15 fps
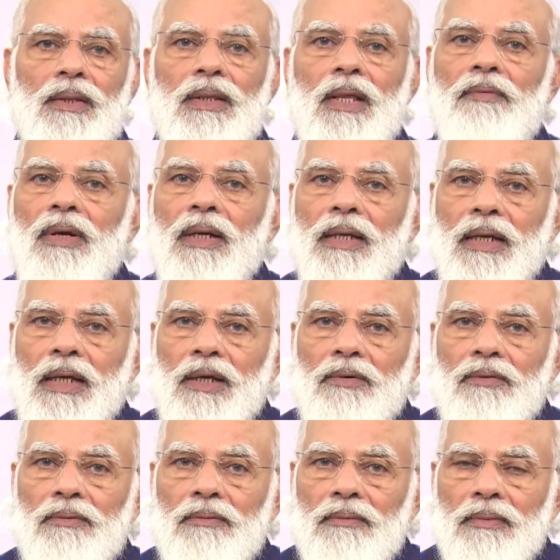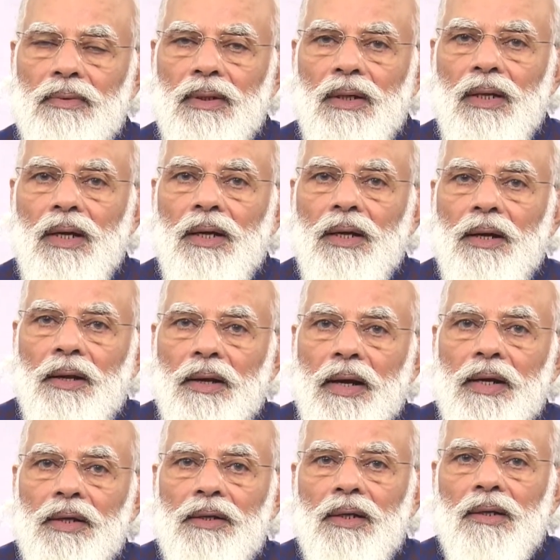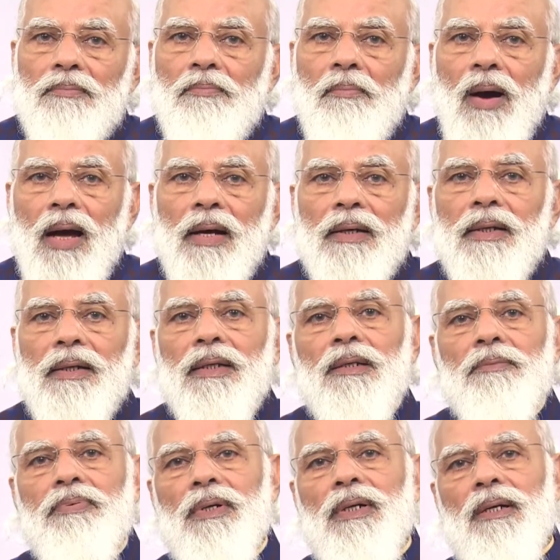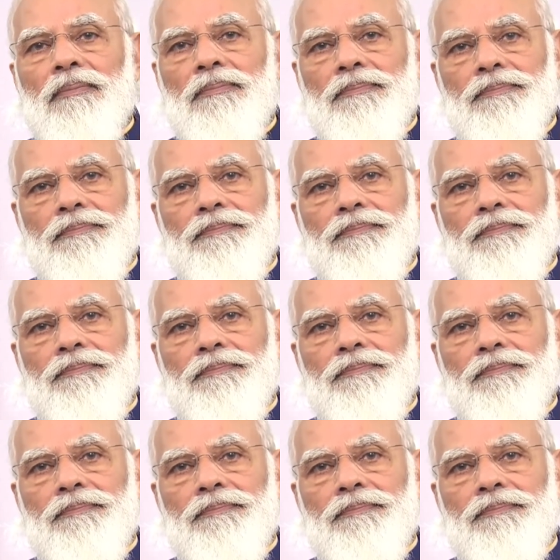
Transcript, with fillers: They will give greater marketing freedom